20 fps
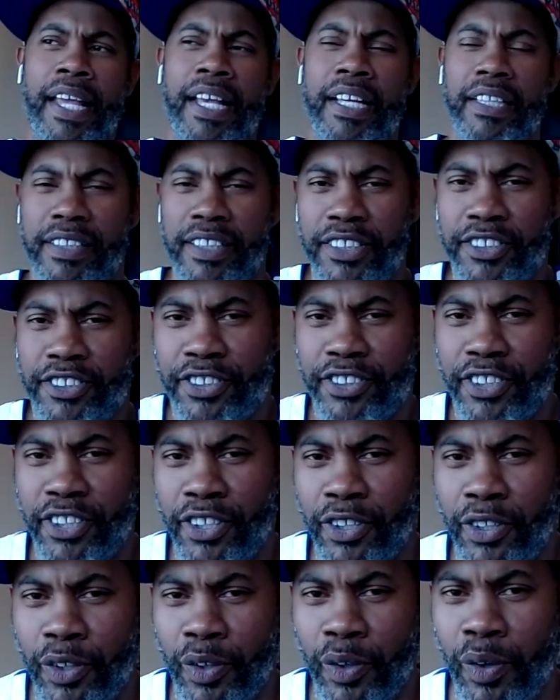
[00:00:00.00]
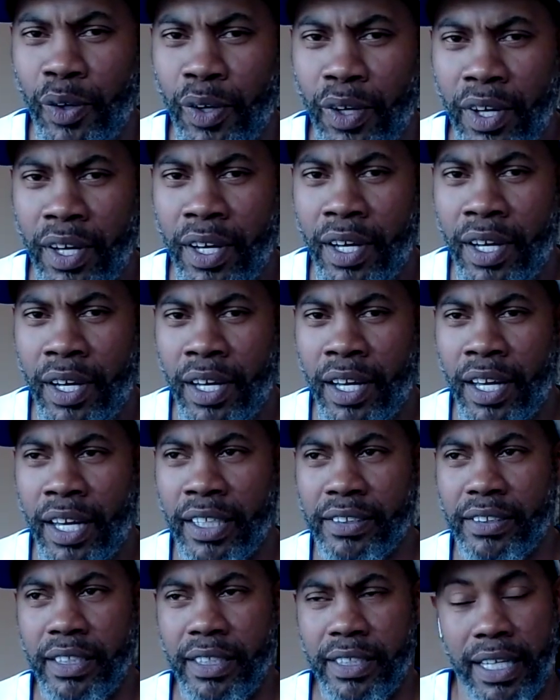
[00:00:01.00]
is he still,
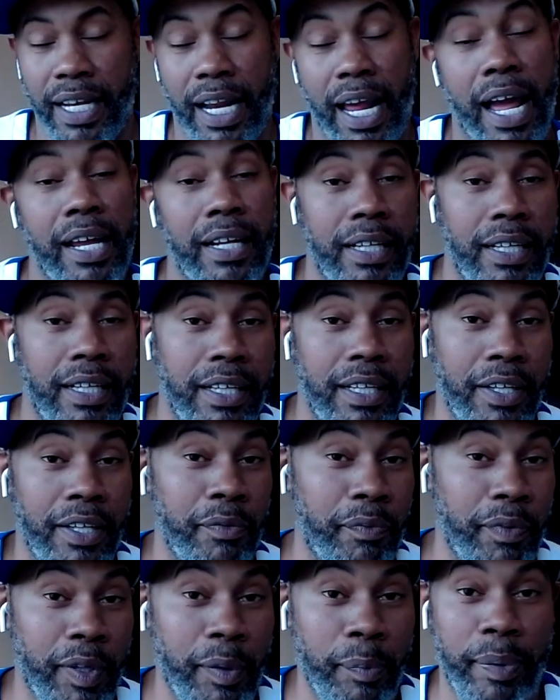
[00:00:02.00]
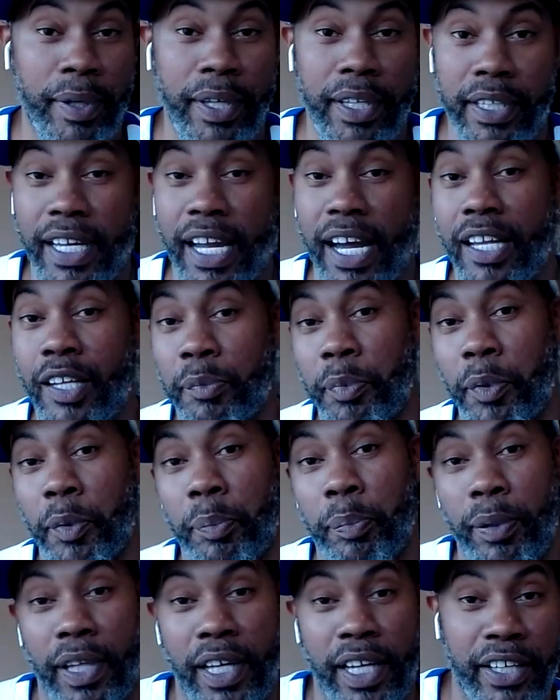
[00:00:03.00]
is he not an MVP caliber
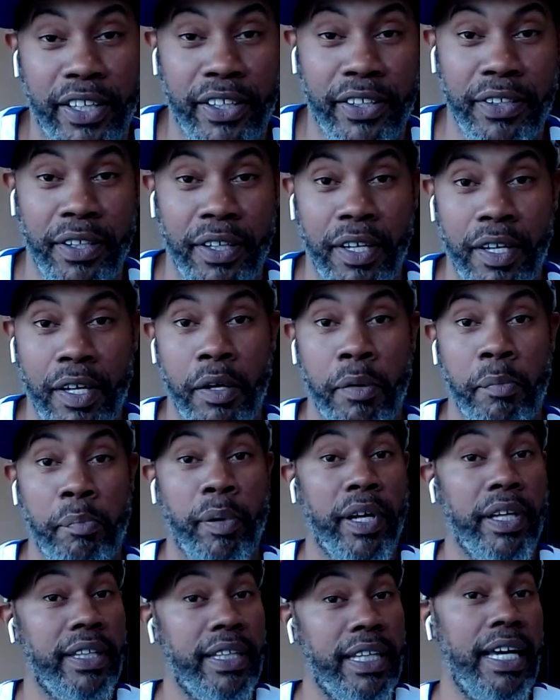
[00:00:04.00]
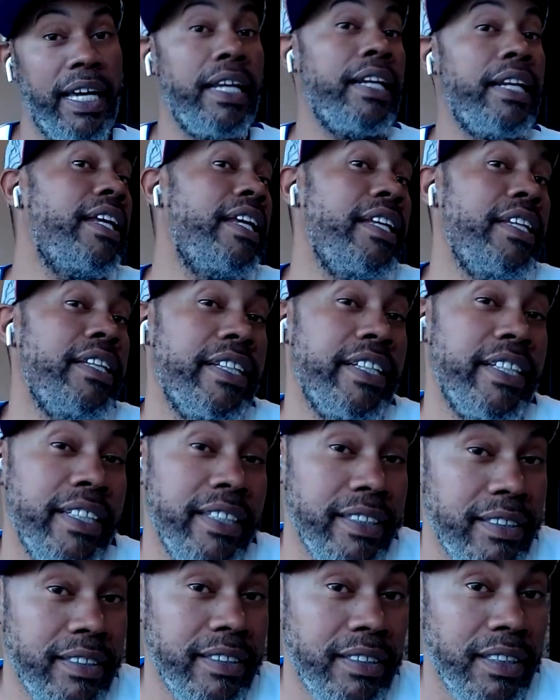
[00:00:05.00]
player? But yet he
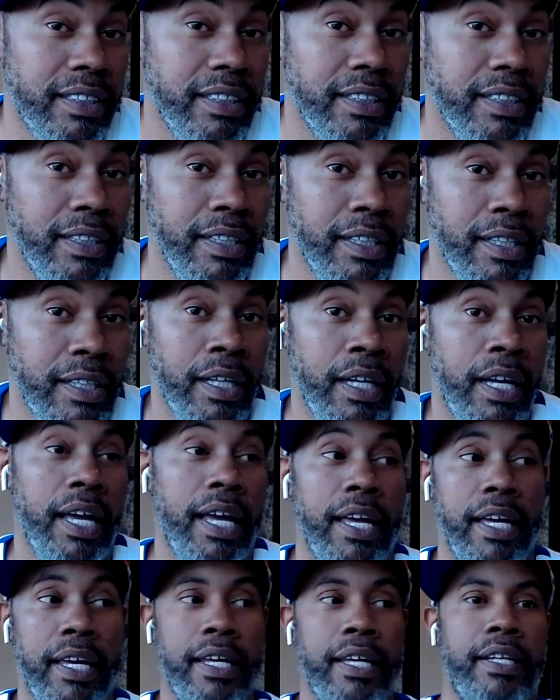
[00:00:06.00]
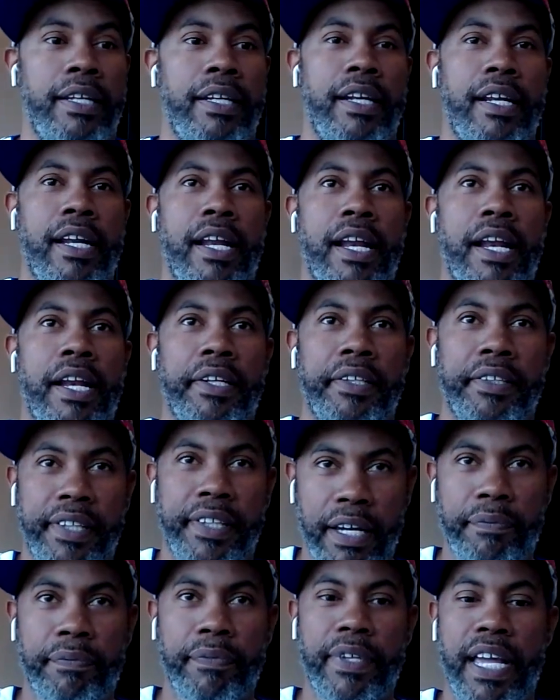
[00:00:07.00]
is. Mm-hmm. And
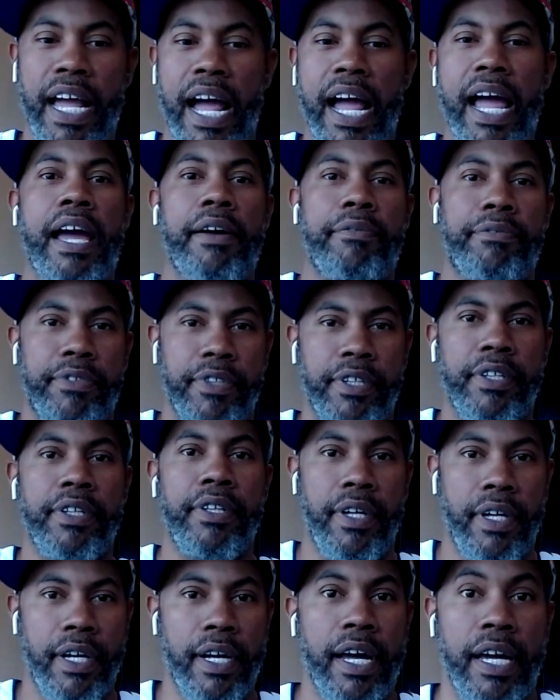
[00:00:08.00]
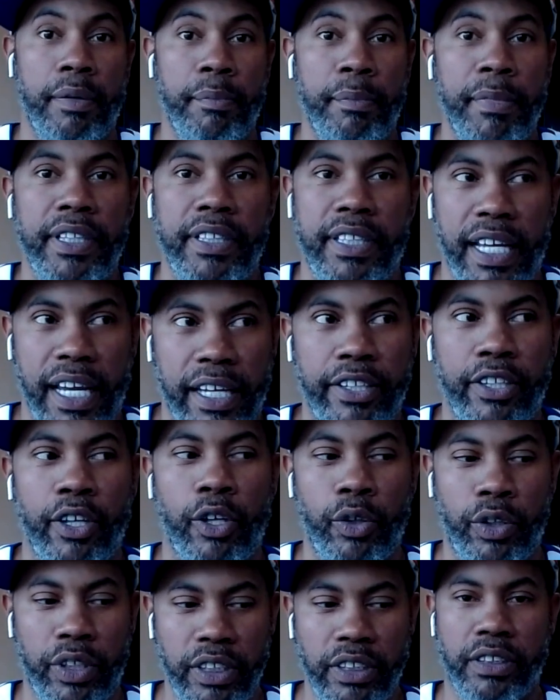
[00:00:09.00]
definitely I have to admit that
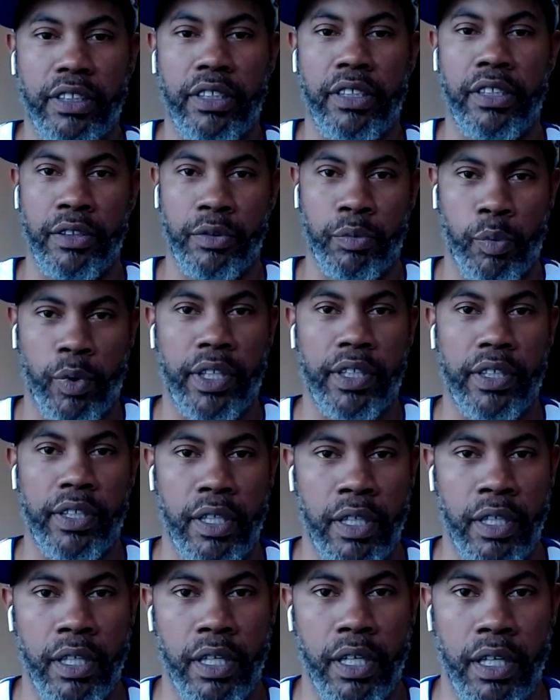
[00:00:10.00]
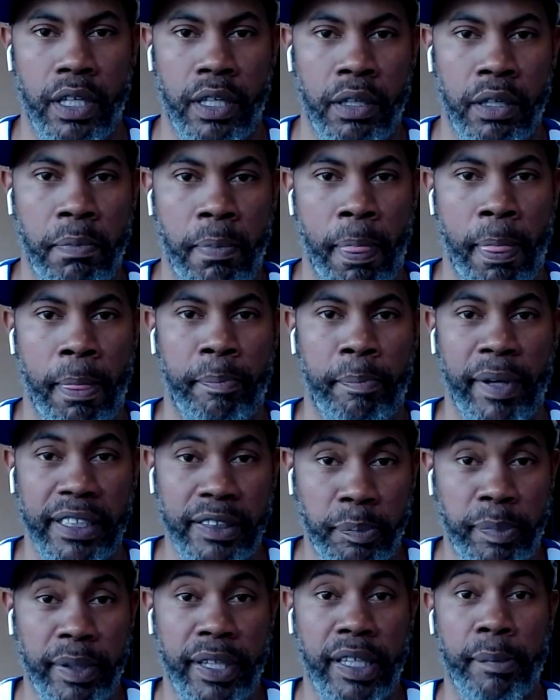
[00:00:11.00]
Jokic is one of the uh,
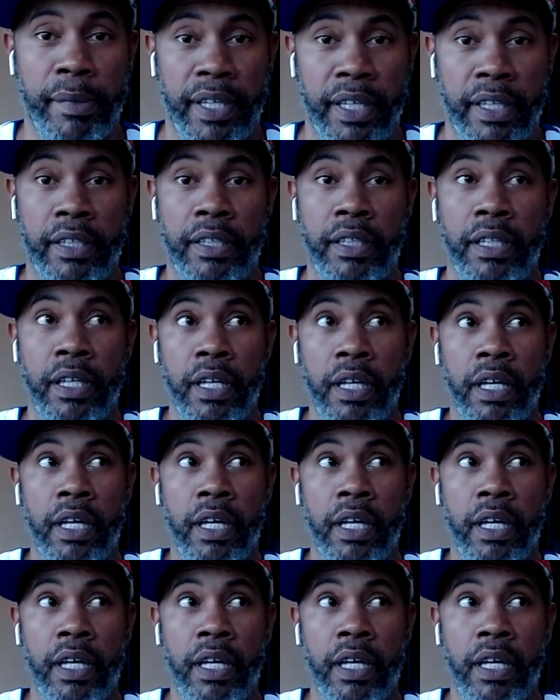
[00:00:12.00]
best big men